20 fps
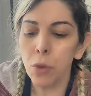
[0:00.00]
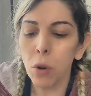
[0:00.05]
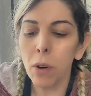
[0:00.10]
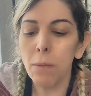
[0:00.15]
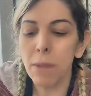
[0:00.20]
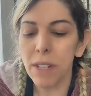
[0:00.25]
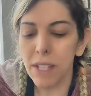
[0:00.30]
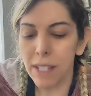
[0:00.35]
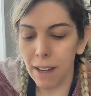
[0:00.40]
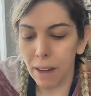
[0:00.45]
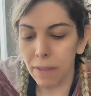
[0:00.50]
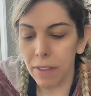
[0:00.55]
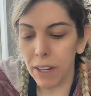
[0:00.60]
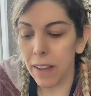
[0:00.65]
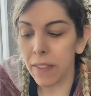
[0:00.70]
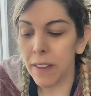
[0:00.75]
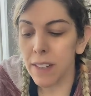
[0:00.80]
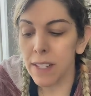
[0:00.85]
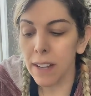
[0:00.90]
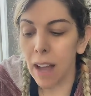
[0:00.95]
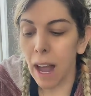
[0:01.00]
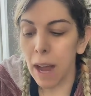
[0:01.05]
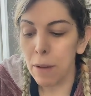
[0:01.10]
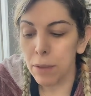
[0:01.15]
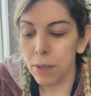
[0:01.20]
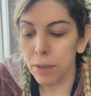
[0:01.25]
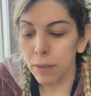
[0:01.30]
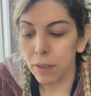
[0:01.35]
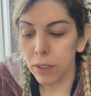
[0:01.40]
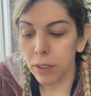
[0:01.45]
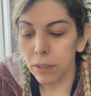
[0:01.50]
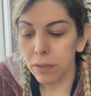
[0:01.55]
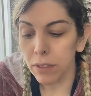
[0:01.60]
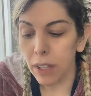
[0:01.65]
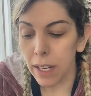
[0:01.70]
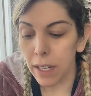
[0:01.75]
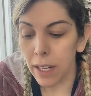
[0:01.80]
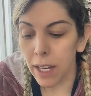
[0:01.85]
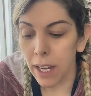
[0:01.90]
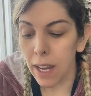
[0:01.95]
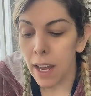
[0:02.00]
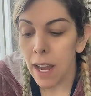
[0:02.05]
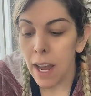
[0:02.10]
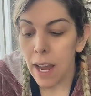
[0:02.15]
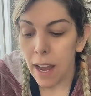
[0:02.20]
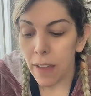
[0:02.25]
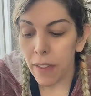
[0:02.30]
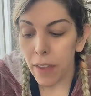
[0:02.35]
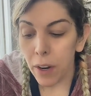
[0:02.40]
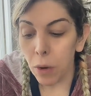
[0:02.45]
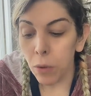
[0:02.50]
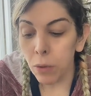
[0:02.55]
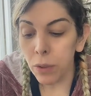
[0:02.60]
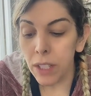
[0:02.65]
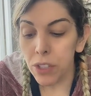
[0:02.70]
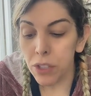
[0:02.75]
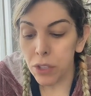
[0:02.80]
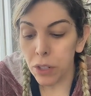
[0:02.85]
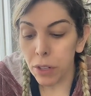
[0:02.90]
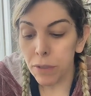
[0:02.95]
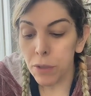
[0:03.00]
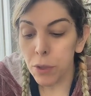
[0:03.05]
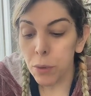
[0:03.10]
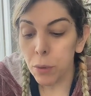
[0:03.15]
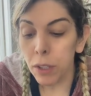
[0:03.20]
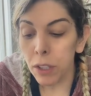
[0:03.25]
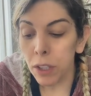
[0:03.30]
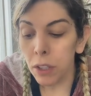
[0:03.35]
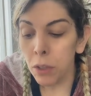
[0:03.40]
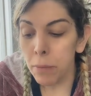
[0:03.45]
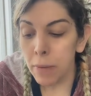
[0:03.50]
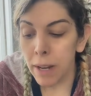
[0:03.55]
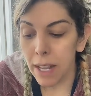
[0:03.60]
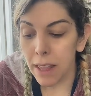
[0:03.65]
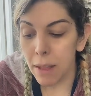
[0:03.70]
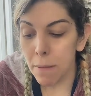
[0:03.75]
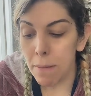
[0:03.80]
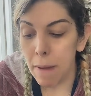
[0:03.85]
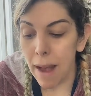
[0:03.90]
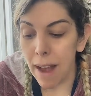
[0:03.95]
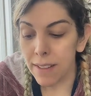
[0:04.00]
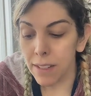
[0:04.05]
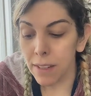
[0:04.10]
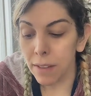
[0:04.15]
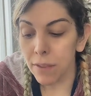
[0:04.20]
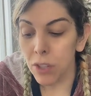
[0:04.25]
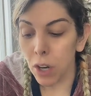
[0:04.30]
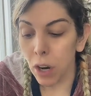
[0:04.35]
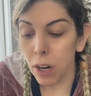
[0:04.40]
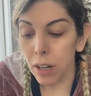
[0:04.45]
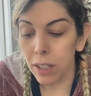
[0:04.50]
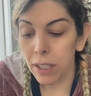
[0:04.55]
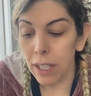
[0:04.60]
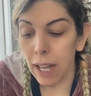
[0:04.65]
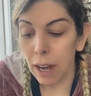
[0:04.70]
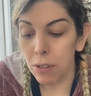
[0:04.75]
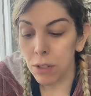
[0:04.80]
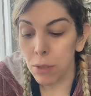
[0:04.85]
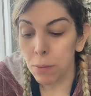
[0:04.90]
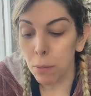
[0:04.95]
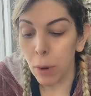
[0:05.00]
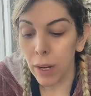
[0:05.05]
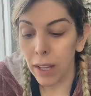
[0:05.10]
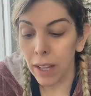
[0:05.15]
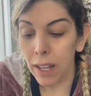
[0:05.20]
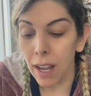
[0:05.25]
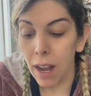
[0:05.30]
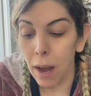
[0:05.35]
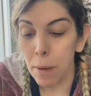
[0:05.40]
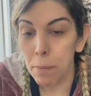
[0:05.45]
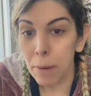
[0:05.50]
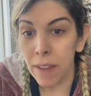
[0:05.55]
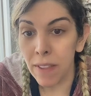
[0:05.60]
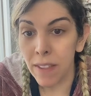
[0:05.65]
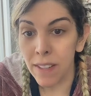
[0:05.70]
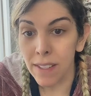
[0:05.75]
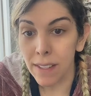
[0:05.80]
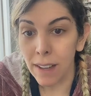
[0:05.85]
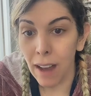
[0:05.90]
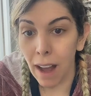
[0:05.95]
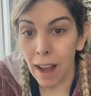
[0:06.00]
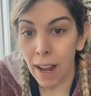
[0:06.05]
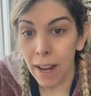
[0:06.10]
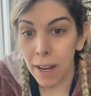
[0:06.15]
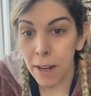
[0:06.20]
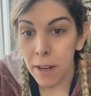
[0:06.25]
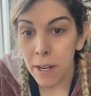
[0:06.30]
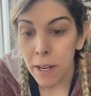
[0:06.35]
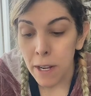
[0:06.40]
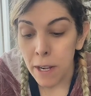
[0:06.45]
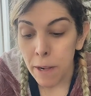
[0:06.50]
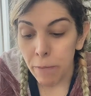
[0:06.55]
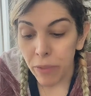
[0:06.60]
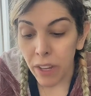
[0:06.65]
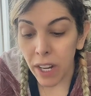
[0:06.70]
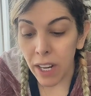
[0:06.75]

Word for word: The storm was deafening, and the sky was full of lightning that only served to illuminate the mass of dark clouds boiling up in the sky.